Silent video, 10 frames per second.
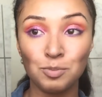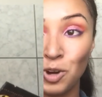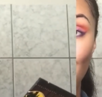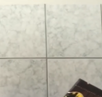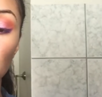Going
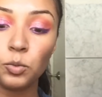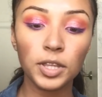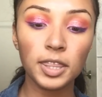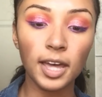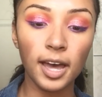back in
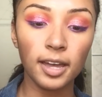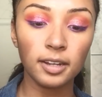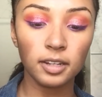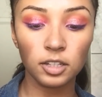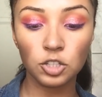with
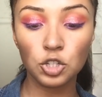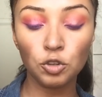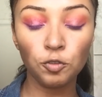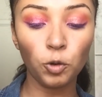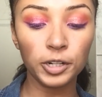that
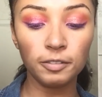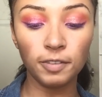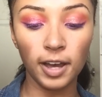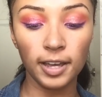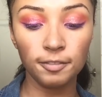
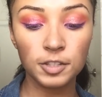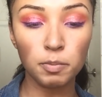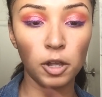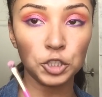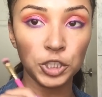245
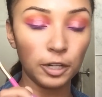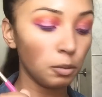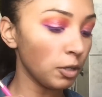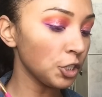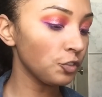small
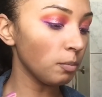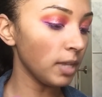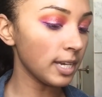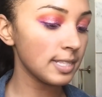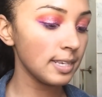shader brush from
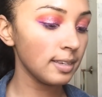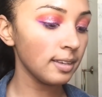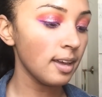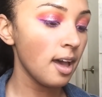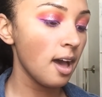
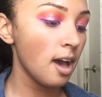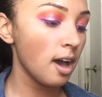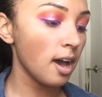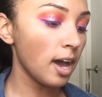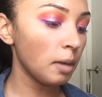Luxie,
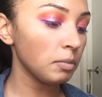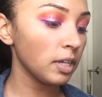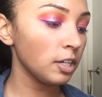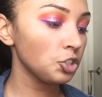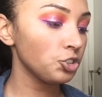I'm
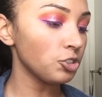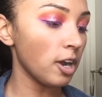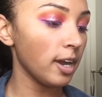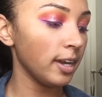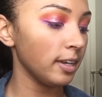gonna
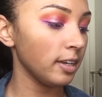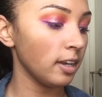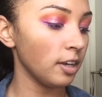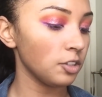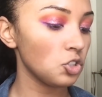try
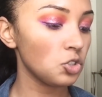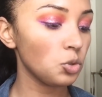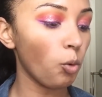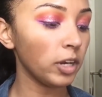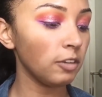a
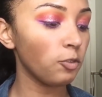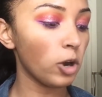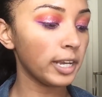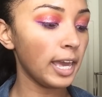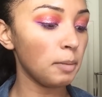
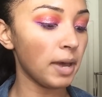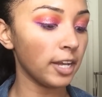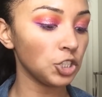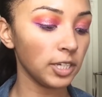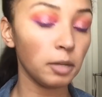24K
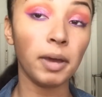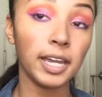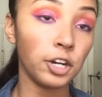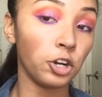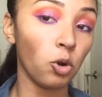Magic in my
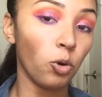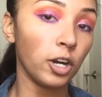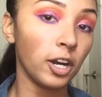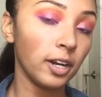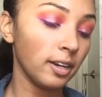inner
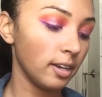corner.